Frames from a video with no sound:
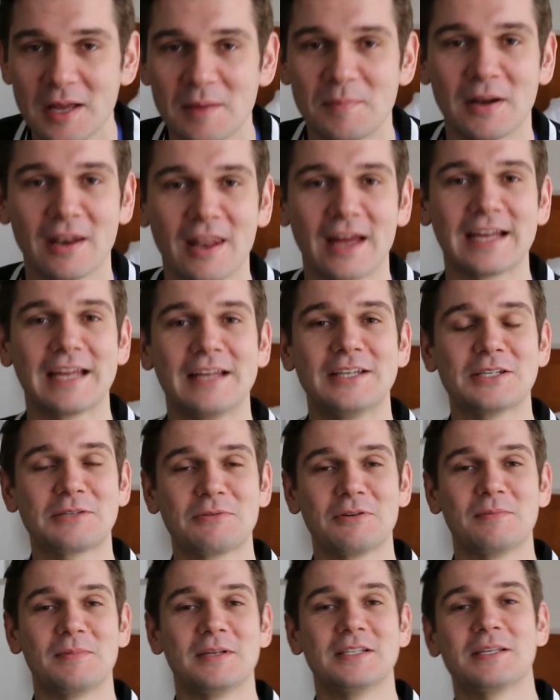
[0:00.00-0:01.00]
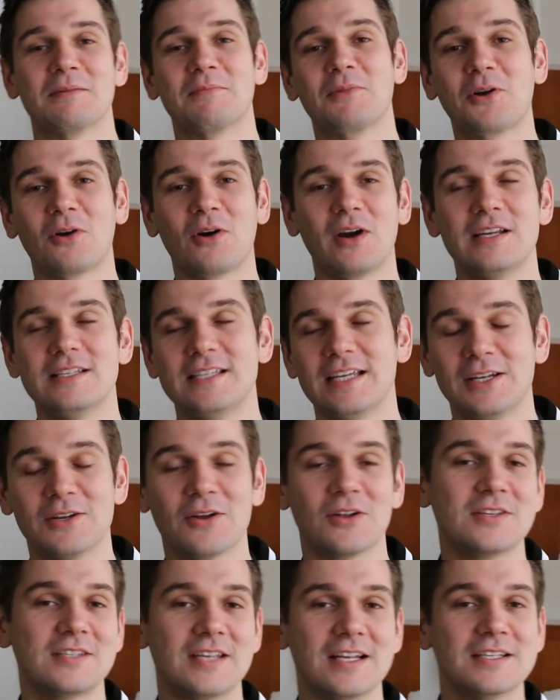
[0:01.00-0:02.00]
but like it just would have been some crazy,
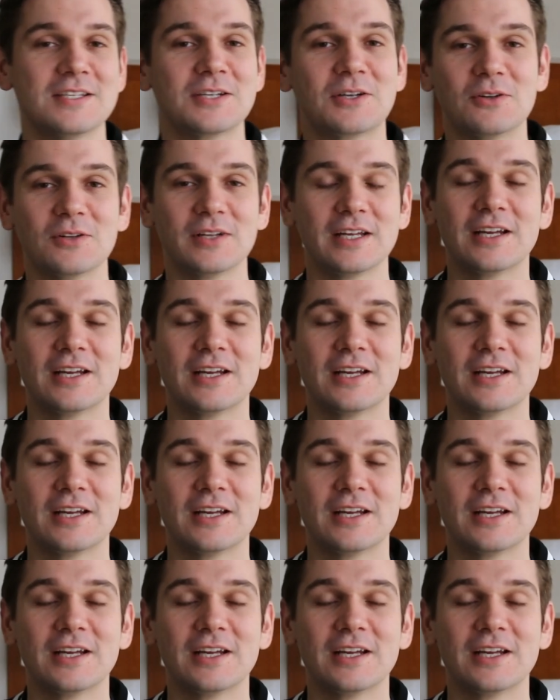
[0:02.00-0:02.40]
nonsensical,